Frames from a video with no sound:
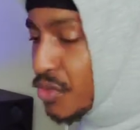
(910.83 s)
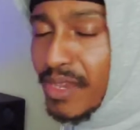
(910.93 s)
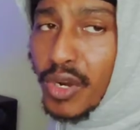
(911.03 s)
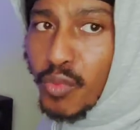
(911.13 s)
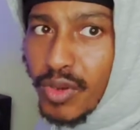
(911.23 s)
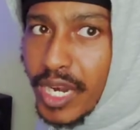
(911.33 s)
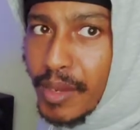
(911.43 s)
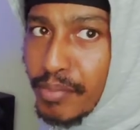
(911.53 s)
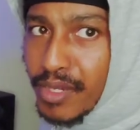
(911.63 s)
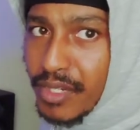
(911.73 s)
No matter what
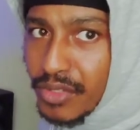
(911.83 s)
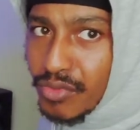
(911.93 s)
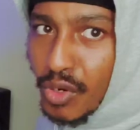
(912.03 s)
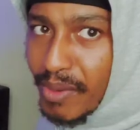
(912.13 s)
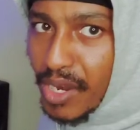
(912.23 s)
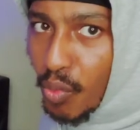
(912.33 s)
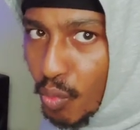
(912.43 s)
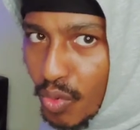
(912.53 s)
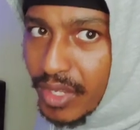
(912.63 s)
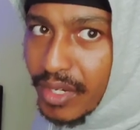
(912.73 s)
I put it, no matter
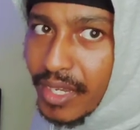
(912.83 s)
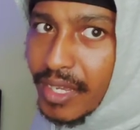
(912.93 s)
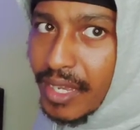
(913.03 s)
what